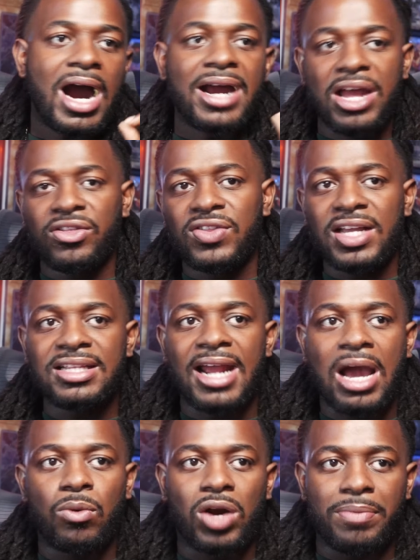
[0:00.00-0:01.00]
Another thing that
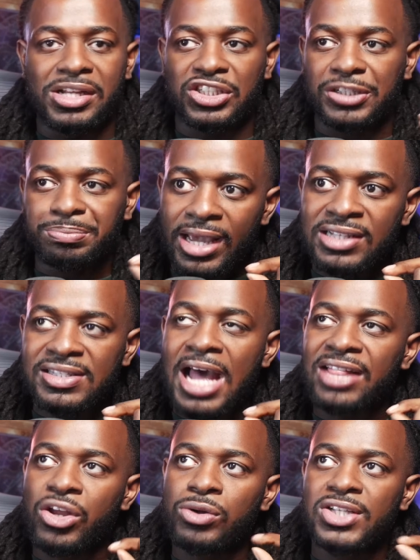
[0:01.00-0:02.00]
I want to mention is
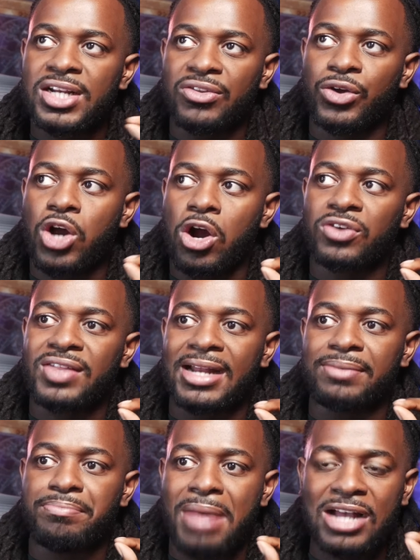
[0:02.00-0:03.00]
that there is another card that
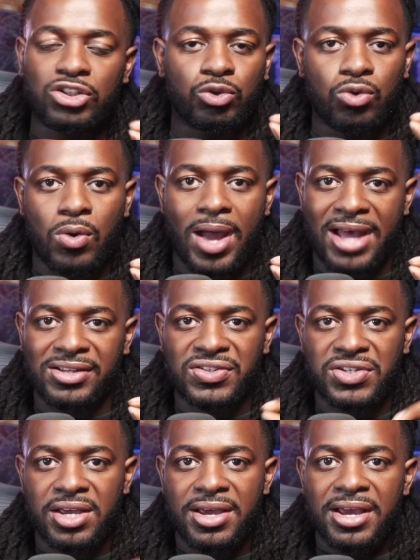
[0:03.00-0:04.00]
Master Duel
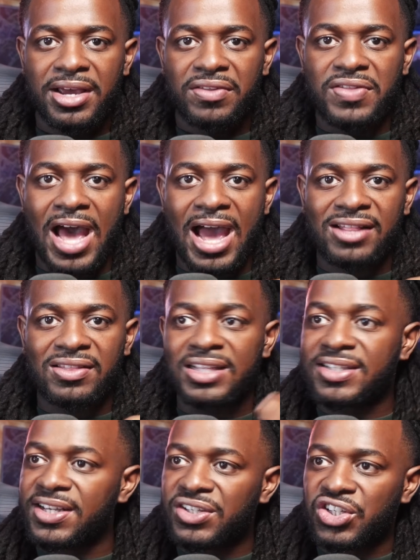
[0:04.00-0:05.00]
has that the
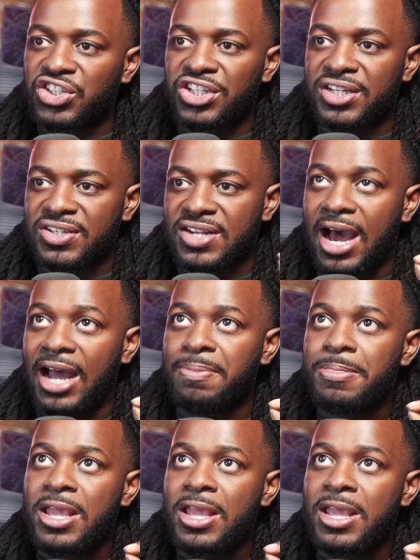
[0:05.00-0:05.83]
TCG does not,